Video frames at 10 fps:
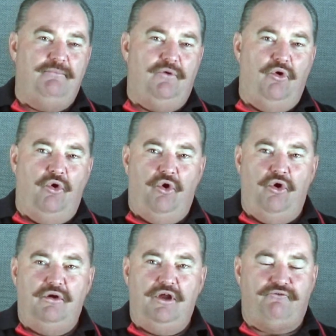
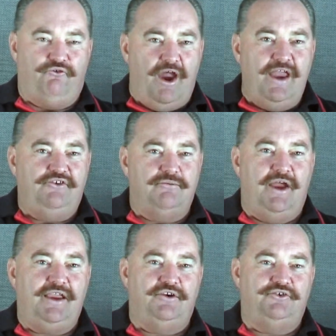or afraid to
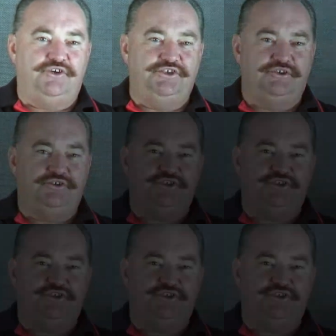make a decision to